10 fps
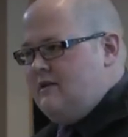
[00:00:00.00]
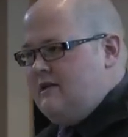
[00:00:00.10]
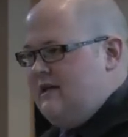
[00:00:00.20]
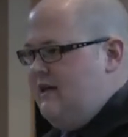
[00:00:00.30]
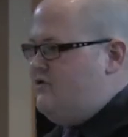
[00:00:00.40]

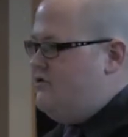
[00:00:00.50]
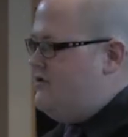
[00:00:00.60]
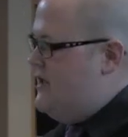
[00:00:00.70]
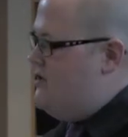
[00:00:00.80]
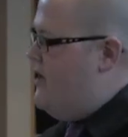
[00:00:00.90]
teachers
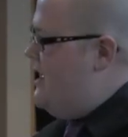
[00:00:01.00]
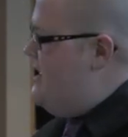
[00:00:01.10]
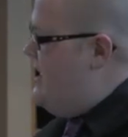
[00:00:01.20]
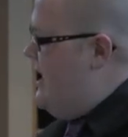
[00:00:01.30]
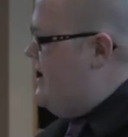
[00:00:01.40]
that try to
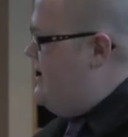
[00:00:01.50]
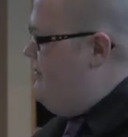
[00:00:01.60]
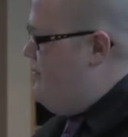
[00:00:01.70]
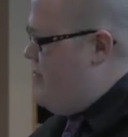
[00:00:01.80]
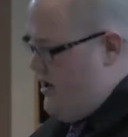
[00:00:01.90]
take
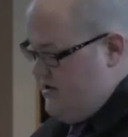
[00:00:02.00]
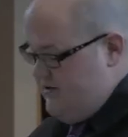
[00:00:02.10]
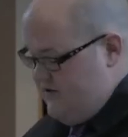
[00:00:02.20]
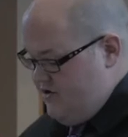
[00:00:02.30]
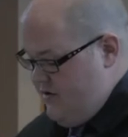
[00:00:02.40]
different parts
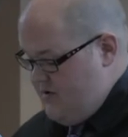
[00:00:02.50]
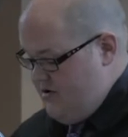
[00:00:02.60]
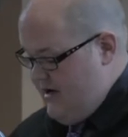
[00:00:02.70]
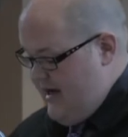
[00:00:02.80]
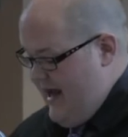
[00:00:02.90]
of
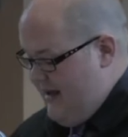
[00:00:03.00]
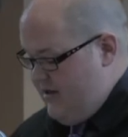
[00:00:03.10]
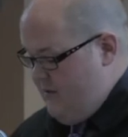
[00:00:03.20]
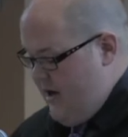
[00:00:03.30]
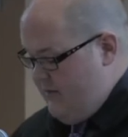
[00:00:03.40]
Scripture and add
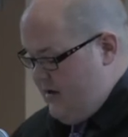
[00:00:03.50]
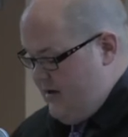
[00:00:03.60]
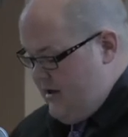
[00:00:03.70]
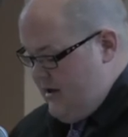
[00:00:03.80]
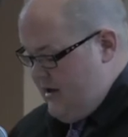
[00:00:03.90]
them up
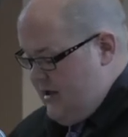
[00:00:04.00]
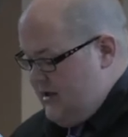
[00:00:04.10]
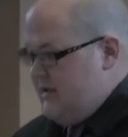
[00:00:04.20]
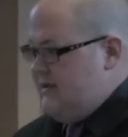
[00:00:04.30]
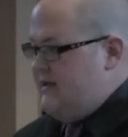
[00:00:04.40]

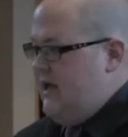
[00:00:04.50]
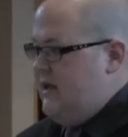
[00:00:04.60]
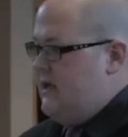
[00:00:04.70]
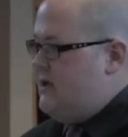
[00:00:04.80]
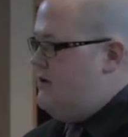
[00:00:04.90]
to say
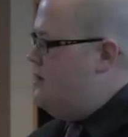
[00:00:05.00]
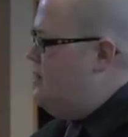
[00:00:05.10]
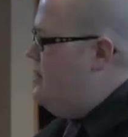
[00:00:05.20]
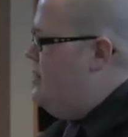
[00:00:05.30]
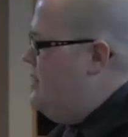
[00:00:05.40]
that
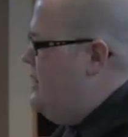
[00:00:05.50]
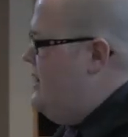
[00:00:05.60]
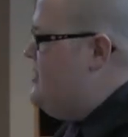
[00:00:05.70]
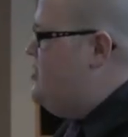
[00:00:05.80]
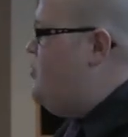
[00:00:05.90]

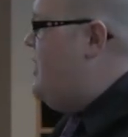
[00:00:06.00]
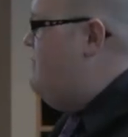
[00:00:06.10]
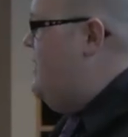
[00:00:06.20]
this is what it